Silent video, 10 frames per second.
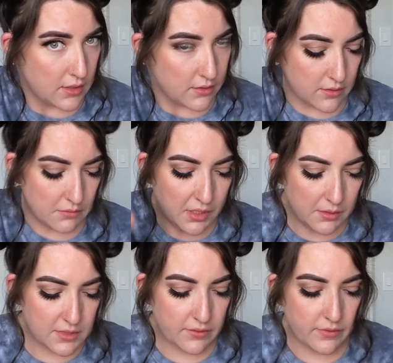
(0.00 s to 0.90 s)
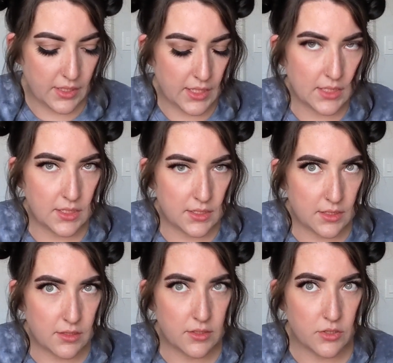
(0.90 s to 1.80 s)
So sometimes I feel like it's
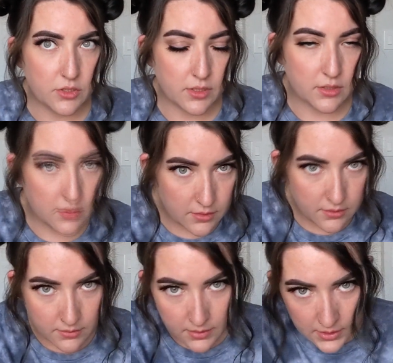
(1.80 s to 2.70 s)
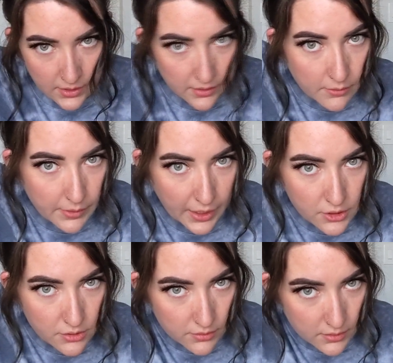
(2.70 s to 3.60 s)
easier to just do the other way I
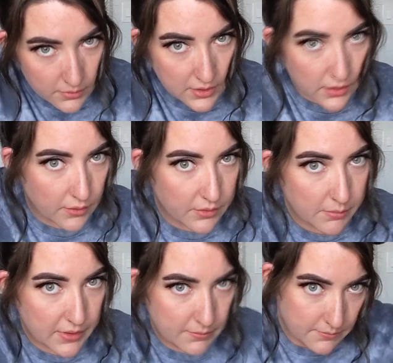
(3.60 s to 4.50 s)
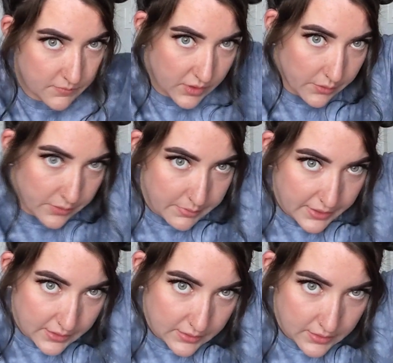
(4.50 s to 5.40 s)
showed you with the lower
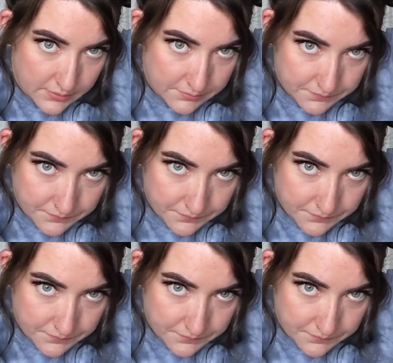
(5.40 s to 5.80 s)
buns.